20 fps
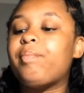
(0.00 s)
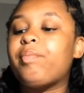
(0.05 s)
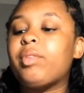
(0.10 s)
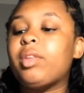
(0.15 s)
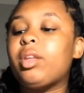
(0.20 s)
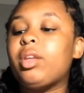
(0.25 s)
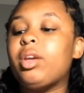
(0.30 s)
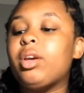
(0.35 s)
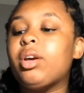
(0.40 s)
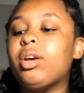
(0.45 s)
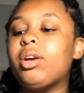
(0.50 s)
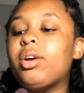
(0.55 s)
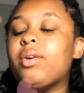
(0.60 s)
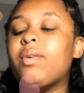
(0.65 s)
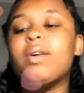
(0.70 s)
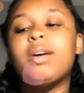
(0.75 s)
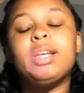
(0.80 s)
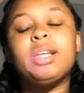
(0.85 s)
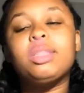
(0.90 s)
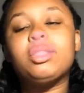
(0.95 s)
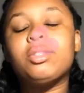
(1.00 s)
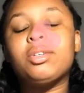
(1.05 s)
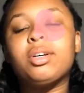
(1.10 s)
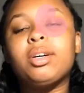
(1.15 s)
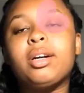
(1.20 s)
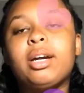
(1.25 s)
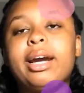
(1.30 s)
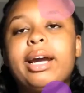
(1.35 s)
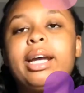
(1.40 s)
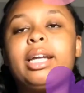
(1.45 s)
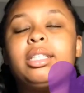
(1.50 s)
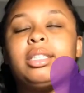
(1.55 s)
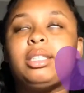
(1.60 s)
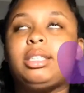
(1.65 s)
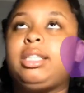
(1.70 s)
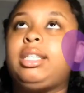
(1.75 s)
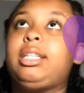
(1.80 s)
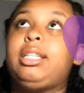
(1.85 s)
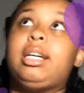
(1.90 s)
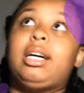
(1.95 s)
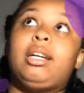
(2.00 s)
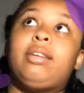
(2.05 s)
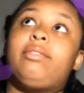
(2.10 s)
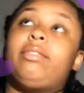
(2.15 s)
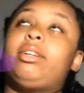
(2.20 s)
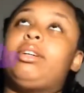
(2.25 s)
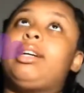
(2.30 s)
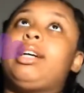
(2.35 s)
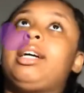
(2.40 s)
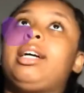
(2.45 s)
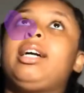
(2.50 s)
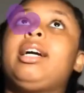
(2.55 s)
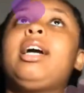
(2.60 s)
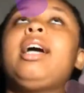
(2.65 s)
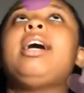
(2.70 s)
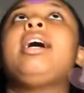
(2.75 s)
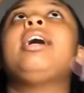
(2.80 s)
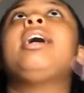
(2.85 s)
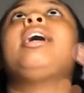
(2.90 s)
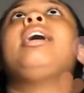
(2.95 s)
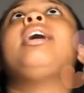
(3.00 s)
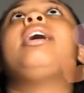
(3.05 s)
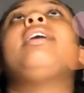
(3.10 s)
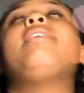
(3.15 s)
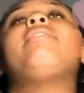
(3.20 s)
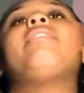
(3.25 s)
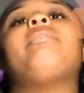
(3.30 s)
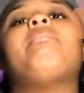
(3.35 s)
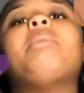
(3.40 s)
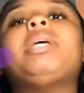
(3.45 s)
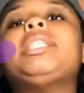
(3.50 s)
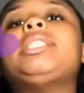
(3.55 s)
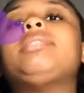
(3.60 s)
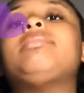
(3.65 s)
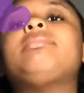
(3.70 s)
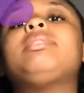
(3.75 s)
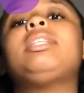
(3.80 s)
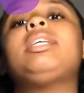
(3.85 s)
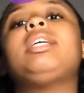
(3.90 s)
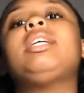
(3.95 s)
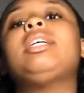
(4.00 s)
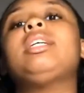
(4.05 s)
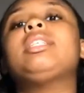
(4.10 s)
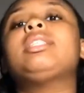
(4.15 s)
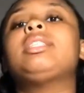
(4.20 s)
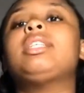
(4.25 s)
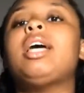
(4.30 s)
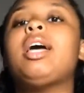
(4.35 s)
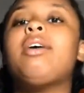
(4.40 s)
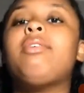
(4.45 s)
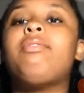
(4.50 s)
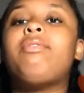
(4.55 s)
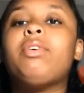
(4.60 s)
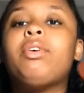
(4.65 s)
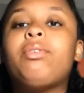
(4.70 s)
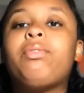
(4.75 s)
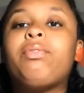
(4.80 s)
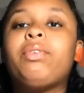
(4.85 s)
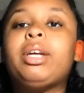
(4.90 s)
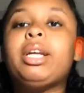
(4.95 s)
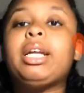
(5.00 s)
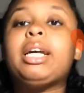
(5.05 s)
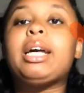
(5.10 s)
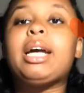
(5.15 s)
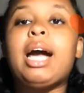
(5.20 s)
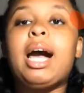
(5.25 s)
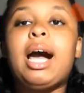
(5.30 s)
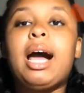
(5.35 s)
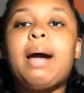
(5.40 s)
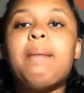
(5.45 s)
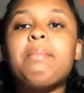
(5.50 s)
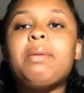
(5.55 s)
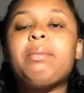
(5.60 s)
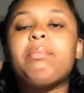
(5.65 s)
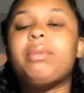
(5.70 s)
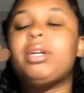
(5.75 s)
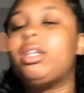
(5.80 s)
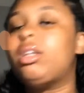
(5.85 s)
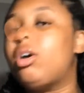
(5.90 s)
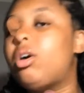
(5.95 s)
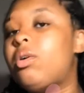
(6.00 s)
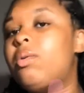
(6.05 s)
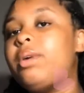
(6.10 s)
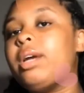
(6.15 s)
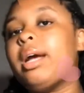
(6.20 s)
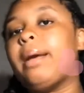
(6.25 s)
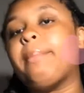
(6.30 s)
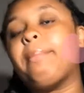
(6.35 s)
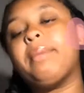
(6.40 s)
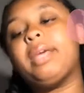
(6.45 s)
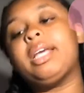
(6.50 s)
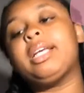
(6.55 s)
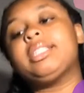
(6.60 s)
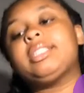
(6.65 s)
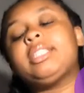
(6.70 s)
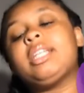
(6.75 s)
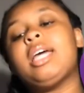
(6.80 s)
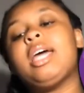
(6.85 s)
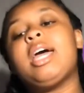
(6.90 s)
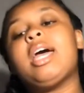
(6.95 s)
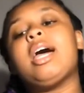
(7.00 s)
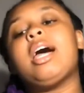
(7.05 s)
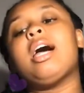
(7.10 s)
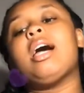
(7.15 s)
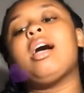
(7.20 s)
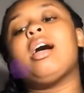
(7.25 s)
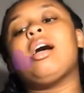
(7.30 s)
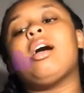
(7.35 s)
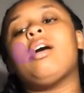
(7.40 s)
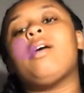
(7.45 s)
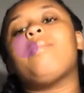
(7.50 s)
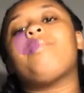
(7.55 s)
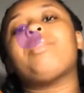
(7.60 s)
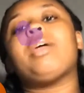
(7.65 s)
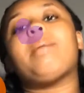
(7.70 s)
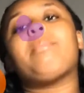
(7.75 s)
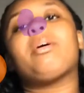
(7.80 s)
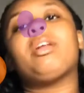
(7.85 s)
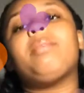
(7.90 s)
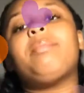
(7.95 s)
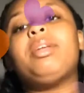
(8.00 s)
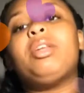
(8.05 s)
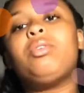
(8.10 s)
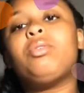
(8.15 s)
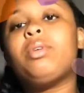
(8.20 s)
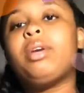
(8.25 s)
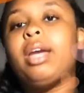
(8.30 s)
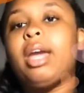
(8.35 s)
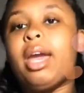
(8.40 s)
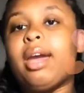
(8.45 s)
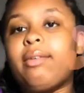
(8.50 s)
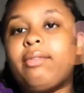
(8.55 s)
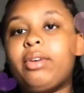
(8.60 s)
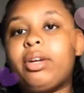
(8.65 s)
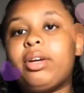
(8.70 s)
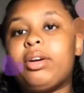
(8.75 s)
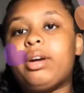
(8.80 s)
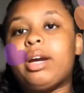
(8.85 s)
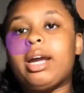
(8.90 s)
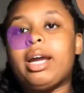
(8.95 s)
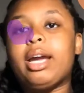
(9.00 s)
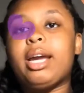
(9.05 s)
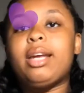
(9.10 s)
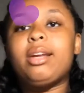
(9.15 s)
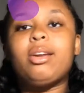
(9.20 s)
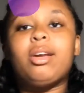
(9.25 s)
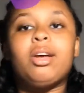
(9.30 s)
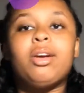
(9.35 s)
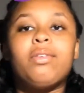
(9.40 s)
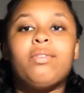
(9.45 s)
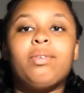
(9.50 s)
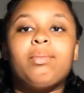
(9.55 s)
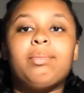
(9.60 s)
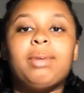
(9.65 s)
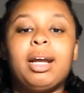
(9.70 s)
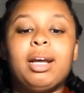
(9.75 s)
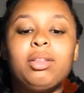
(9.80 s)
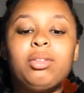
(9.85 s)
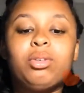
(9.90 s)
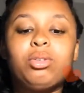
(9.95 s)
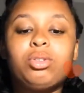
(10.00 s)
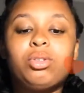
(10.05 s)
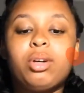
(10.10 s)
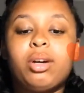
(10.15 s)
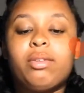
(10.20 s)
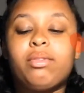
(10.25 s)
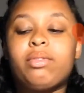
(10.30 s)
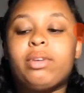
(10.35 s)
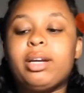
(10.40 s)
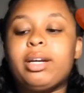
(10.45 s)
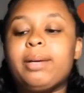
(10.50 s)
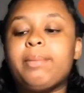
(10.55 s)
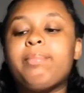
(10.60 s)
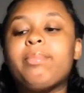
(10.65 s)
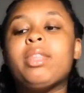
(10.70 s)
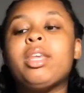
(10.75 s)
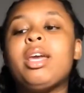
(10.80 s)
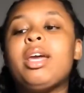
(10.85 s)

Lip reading: you're going into a grade, just getting out of a grade. If I missed some things, feel free to comment below what I missed. I'm gonna be doing every grade from 9th through 12th grade.